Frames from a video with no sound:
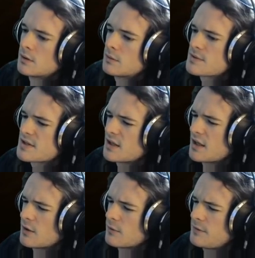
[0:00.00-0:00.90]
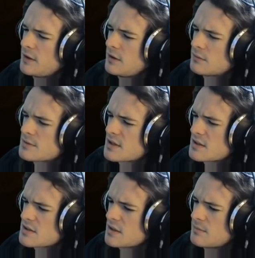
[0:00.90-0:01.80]
Was it Elfie? Was that
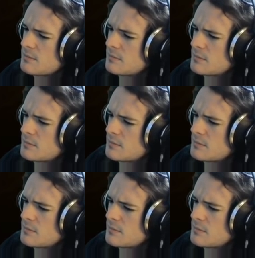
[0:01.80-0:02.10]
his name?